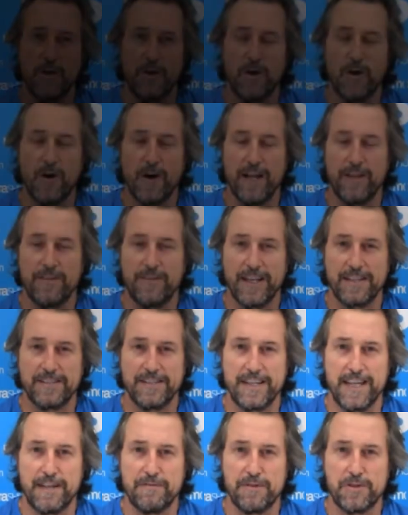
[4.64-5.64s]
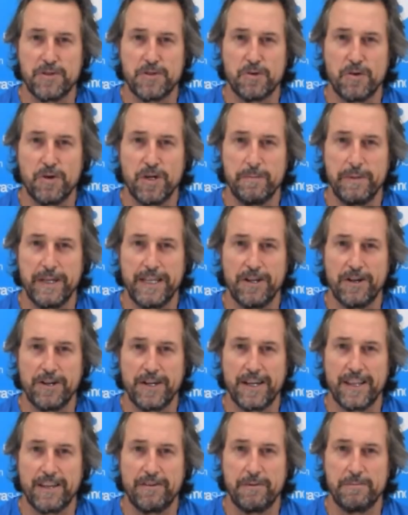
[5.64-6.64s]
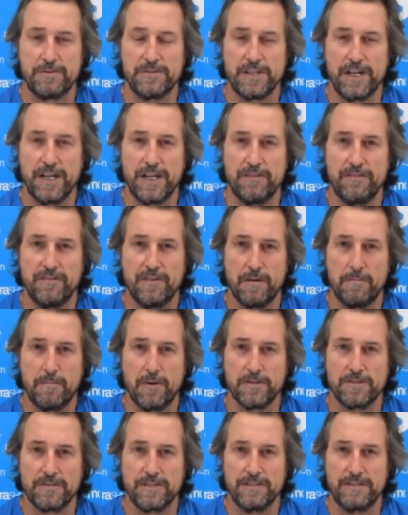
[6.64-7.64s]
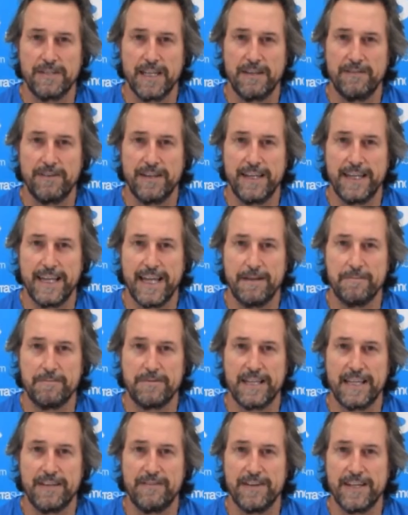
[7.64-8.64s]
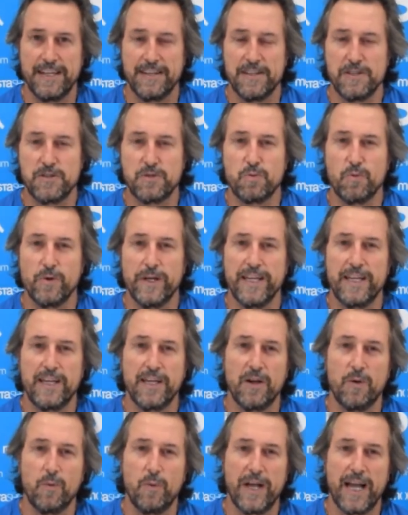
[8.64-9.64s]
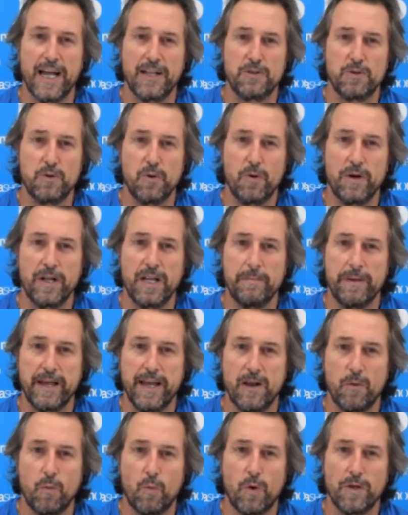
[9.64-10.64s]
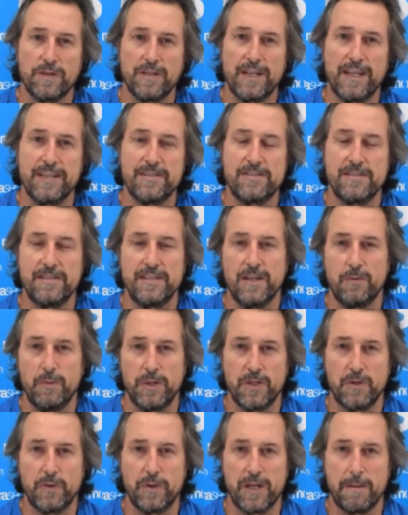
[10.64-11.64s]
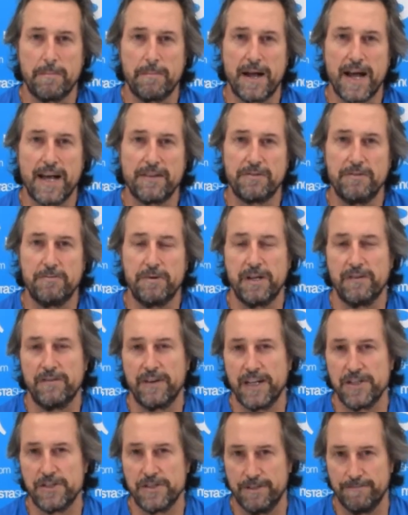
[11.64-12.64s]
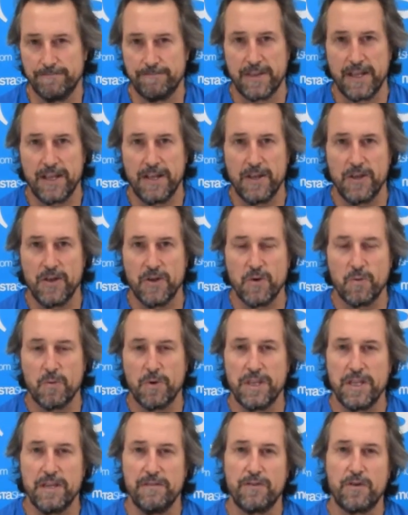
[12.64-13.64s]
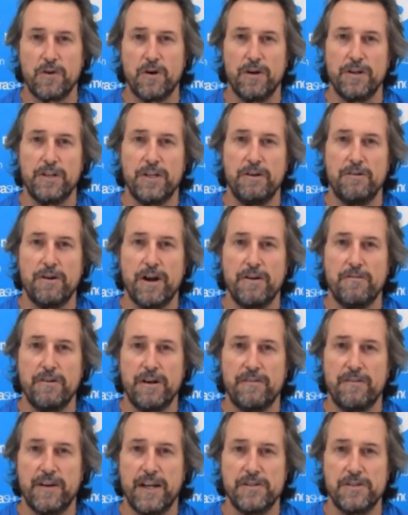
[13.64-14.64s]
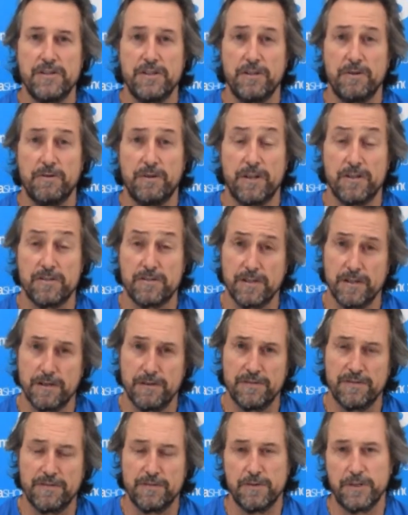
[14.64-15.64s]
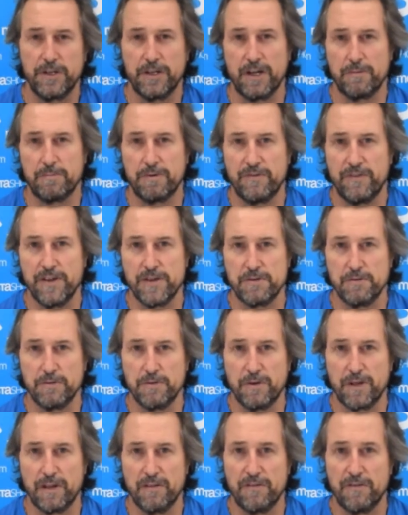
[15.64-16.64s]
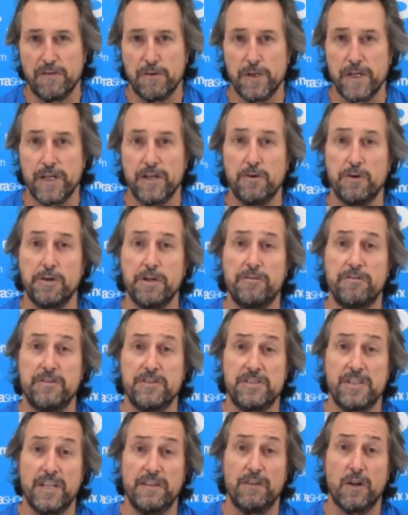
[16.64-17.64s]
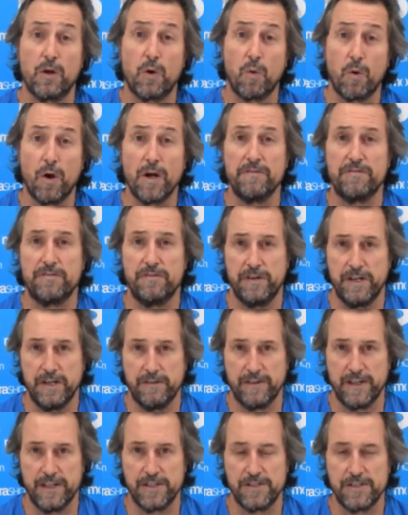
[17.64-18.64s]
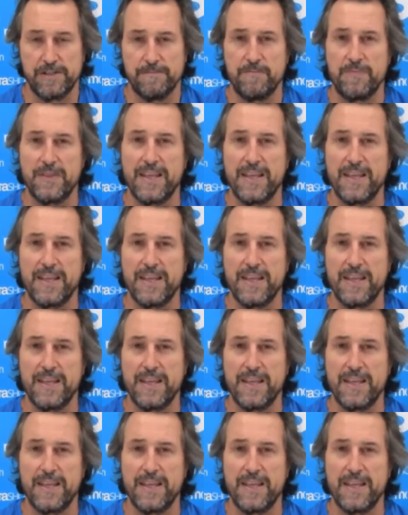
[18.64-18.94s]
Hi, and thanks again for joining me on another episode of Monsta TV, MTV. This week we are talking about what to consider when doing a bathroom renovation. Whether you've got your own renovation you're doing yourself, or you've got a professional doing it for you, or you've received a quote for renovation,